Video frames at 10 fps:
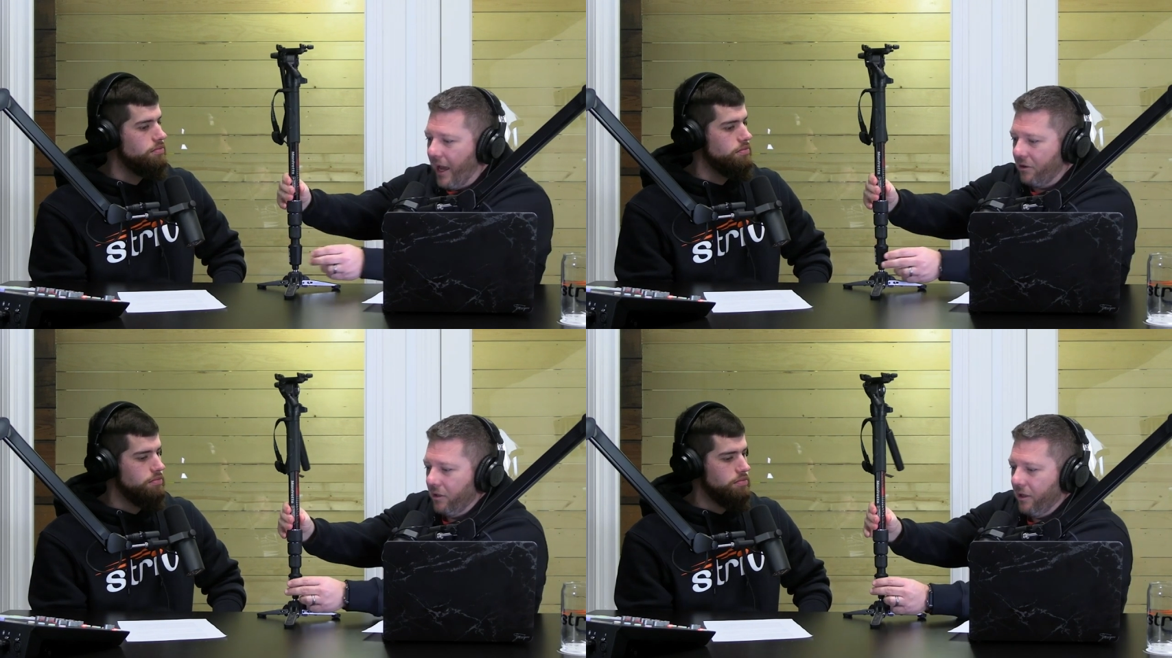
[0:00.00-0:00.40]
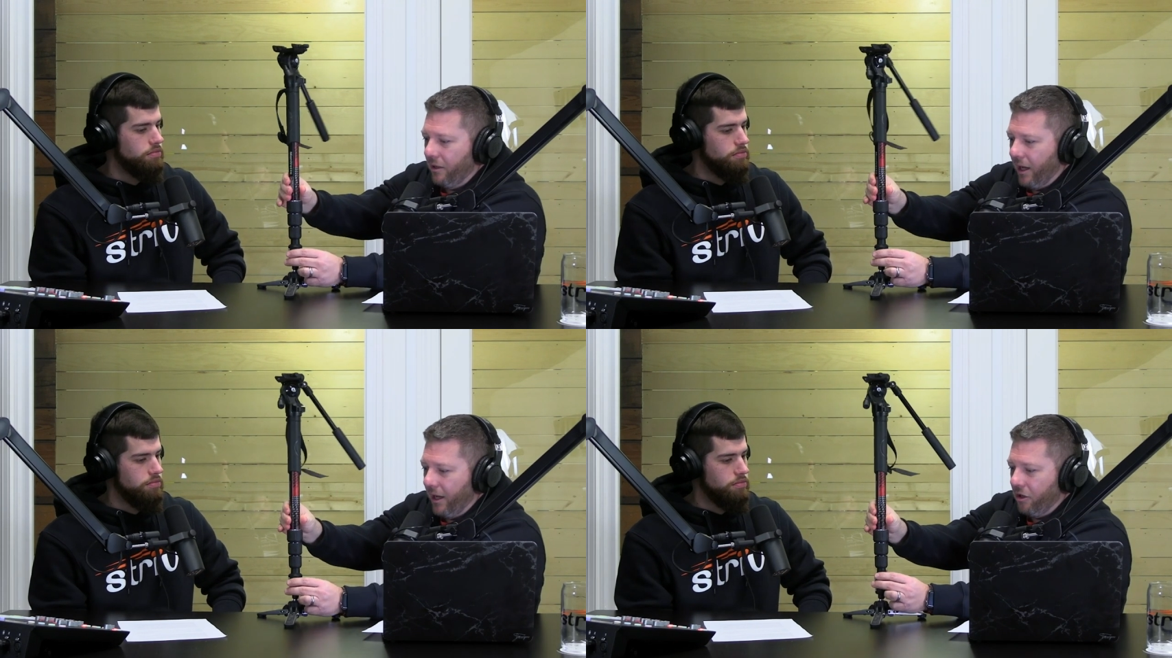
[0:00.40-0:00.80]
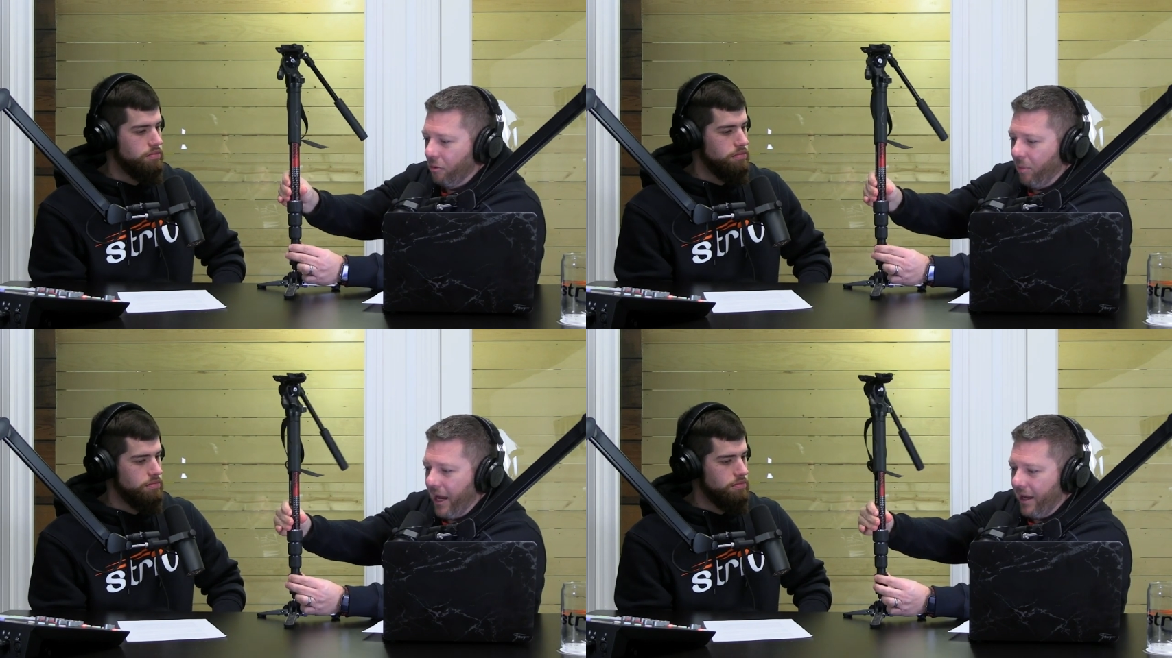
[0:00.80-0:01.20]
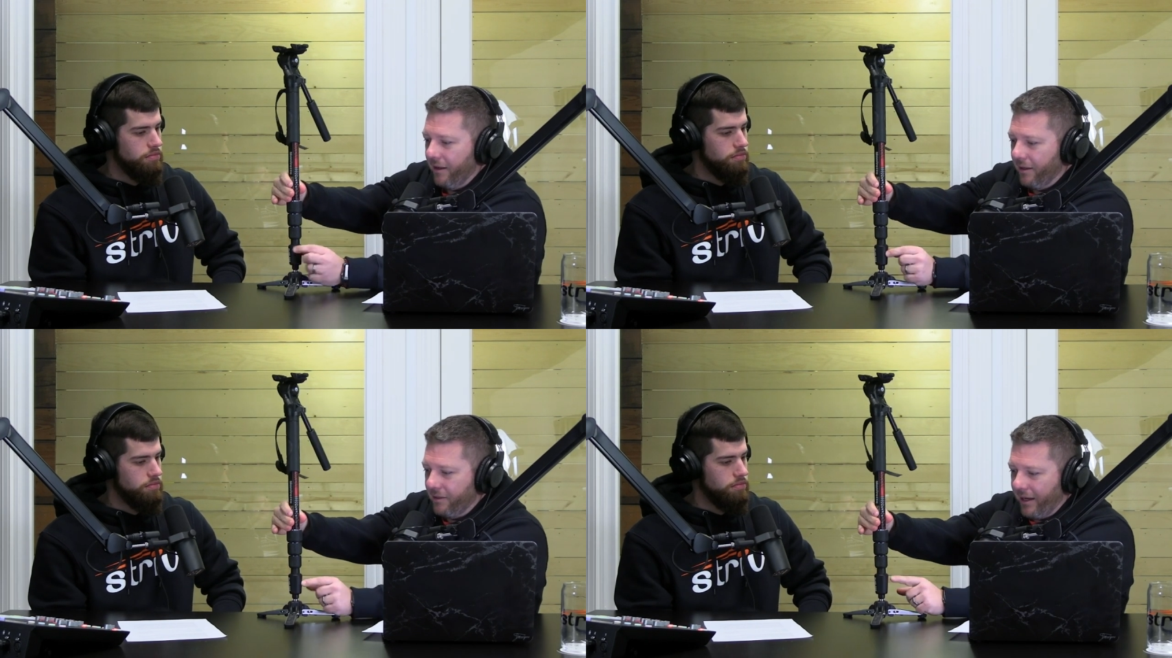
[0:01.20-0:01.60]
Speaker 1: actually uh, your
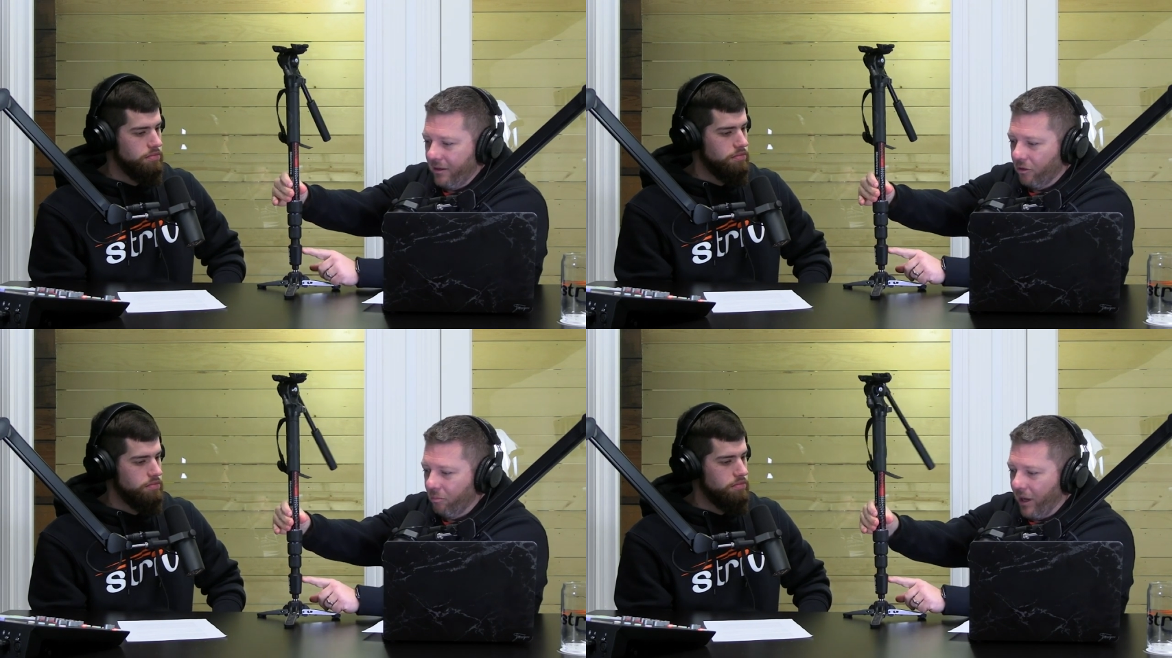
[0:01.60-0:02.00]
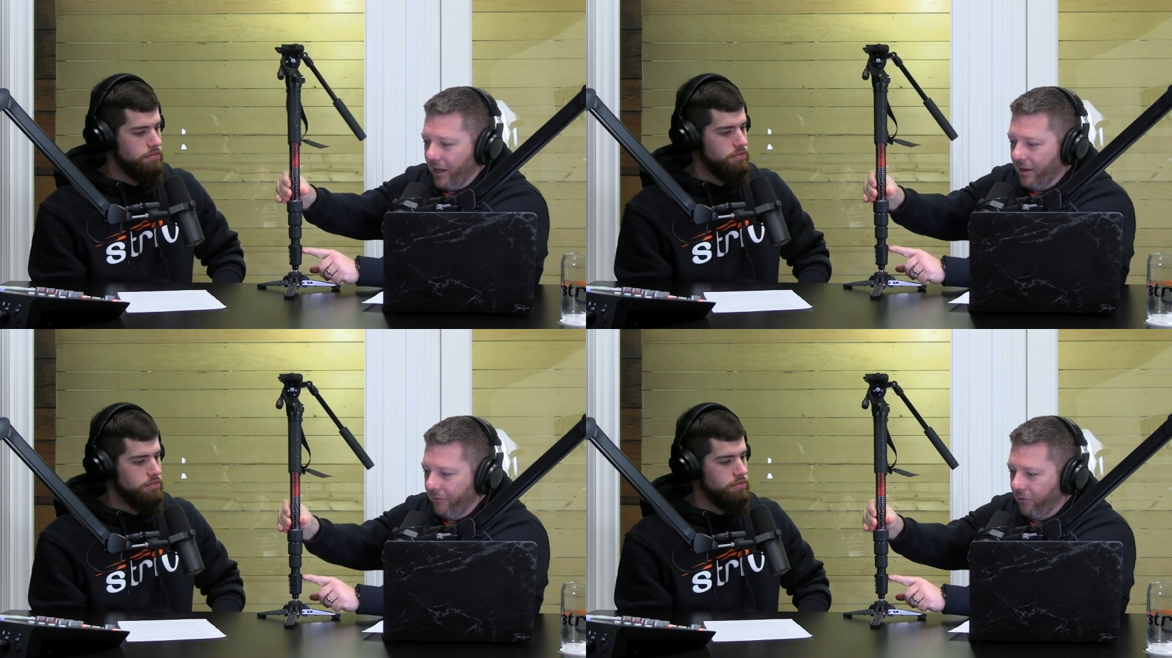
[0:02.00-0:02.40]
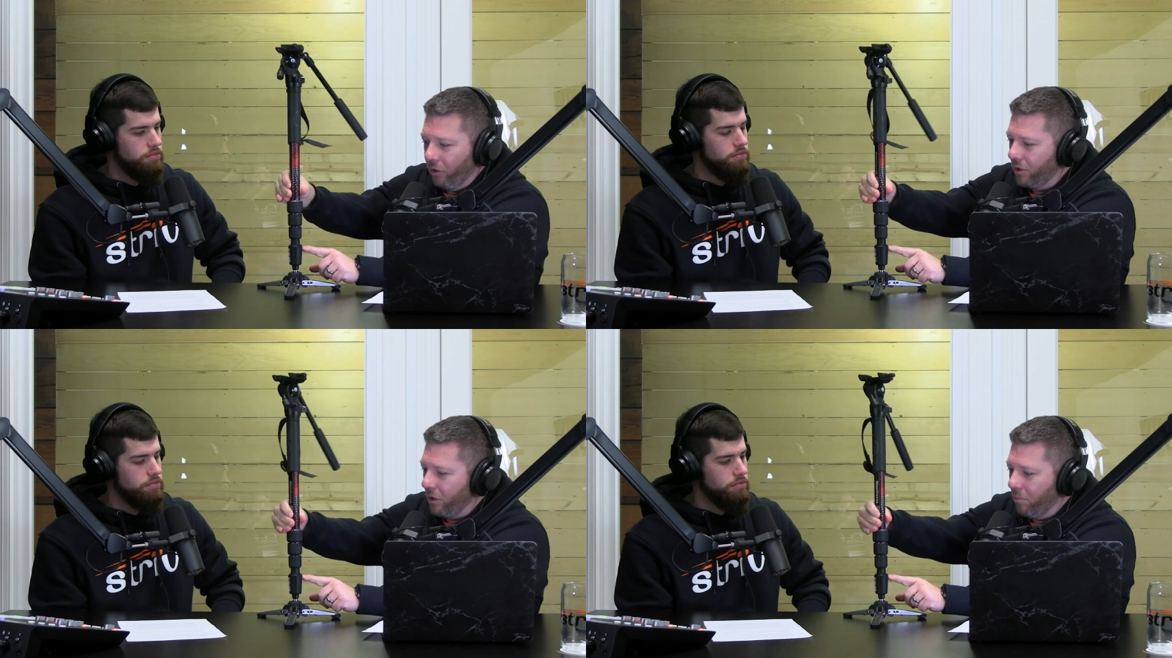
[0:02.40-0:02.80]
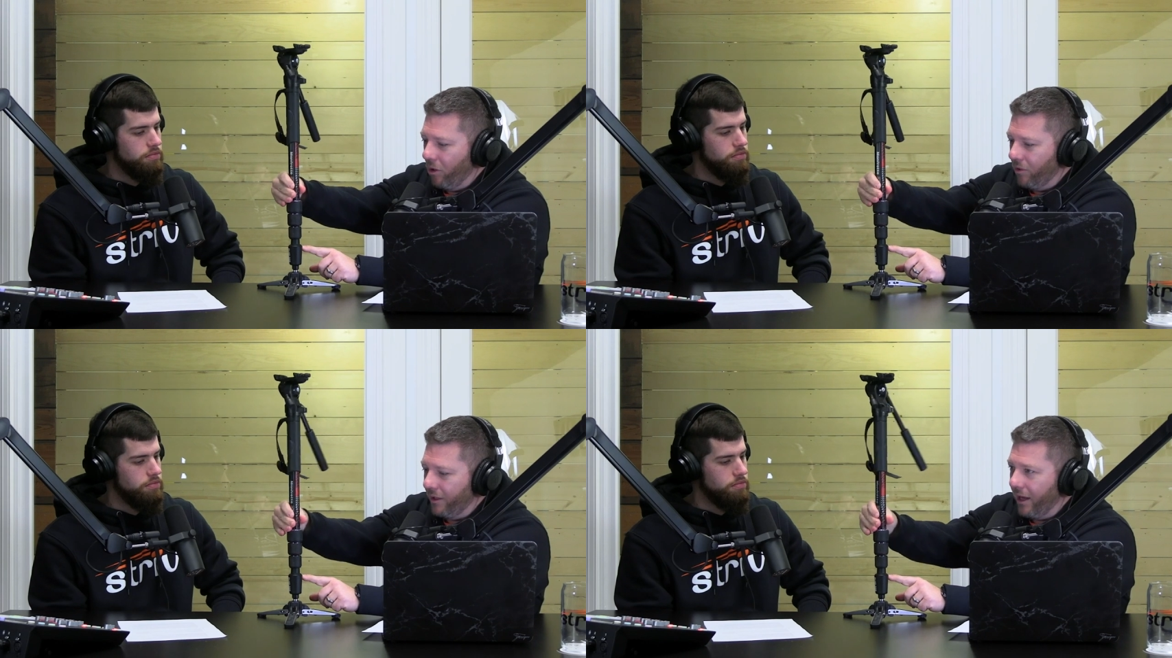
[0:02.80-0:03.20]
pan is handled by a fluid
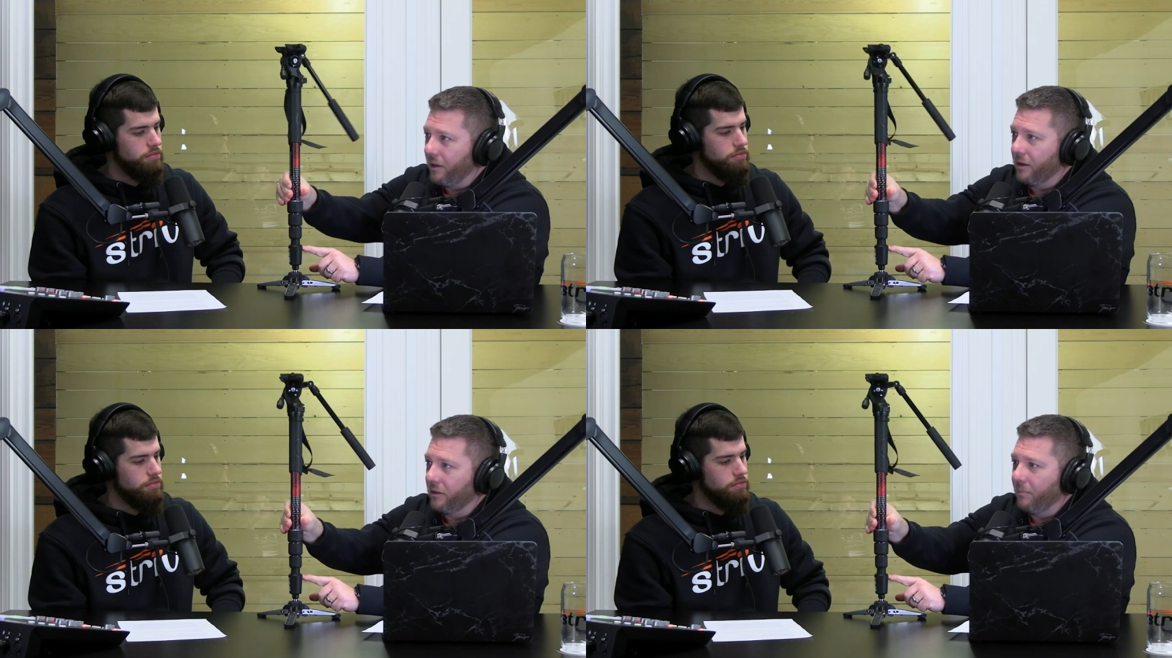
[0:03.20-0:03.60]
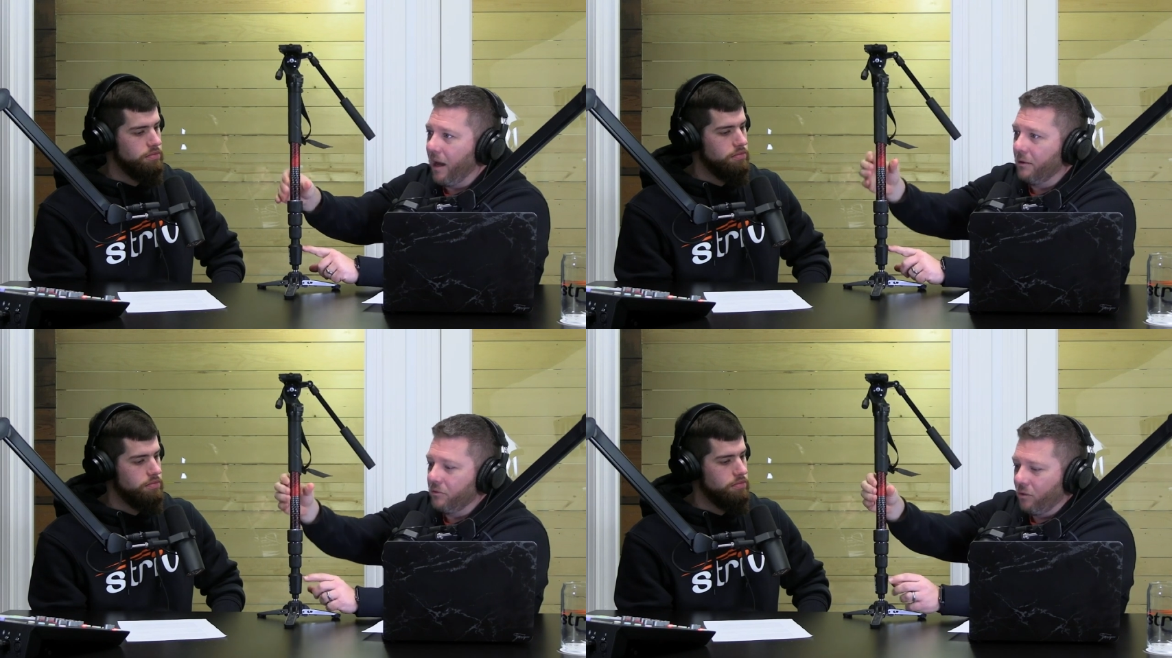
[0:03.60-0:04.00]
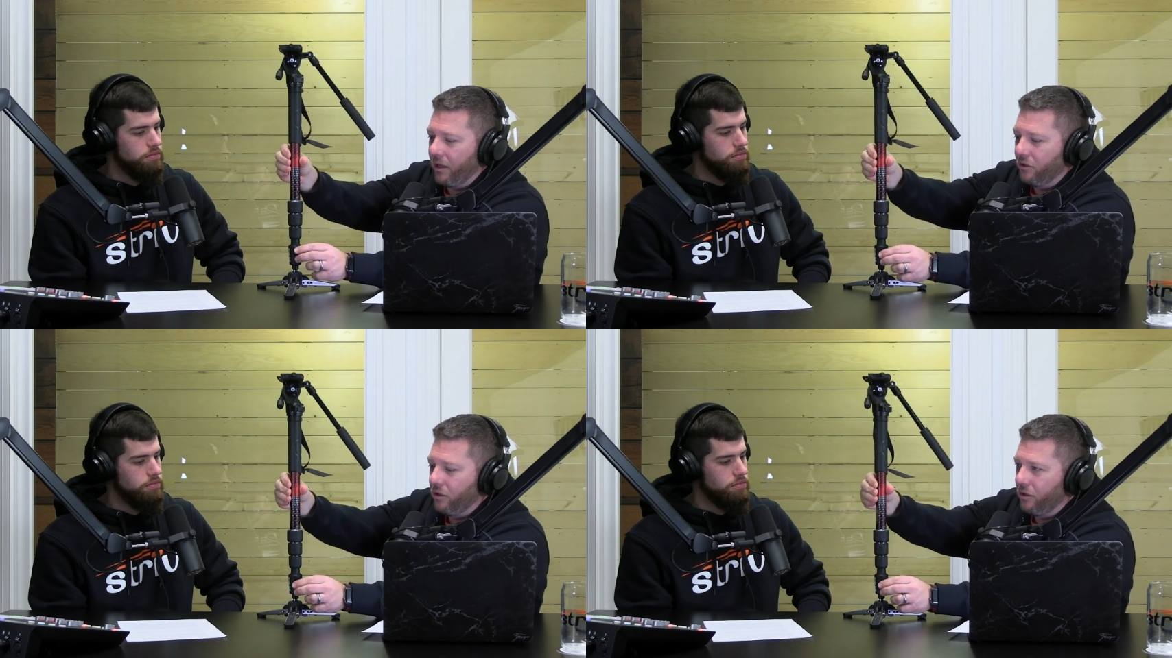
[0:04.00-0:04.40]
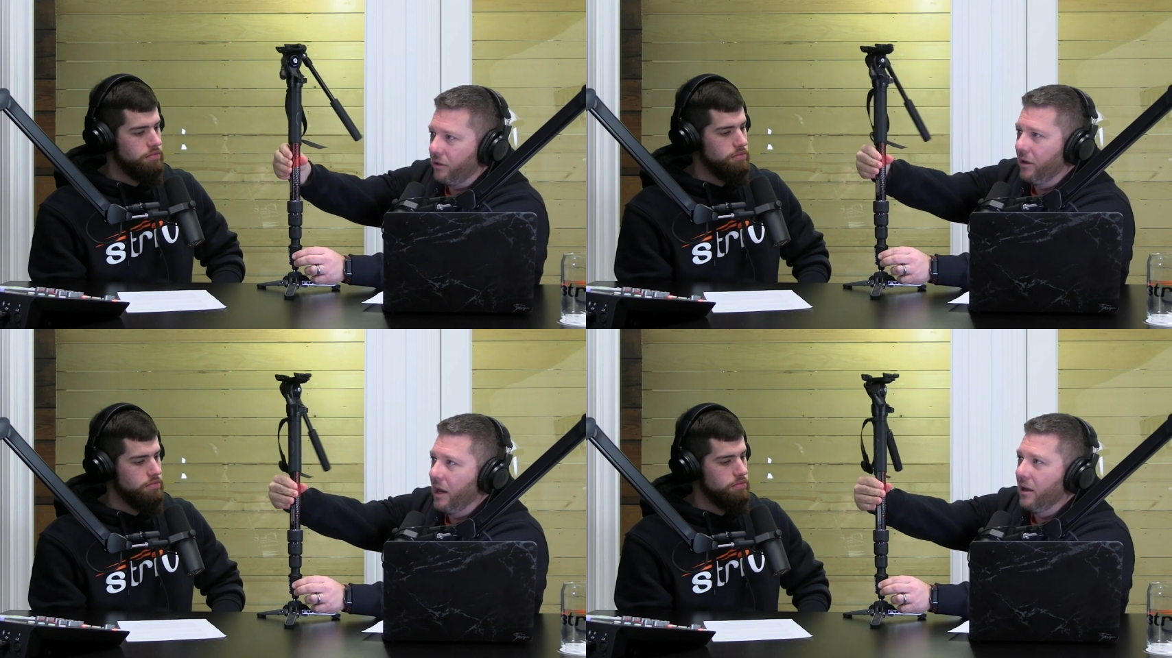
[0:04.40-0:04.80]
component down here at the bottom so i can
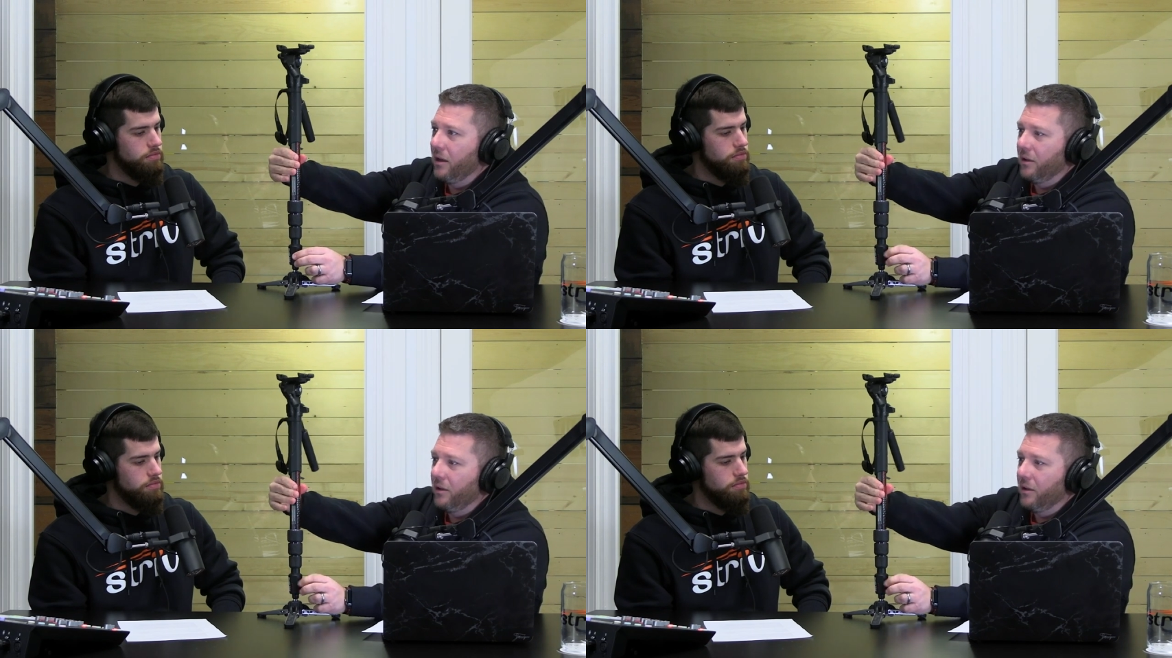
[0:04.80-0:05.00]
turn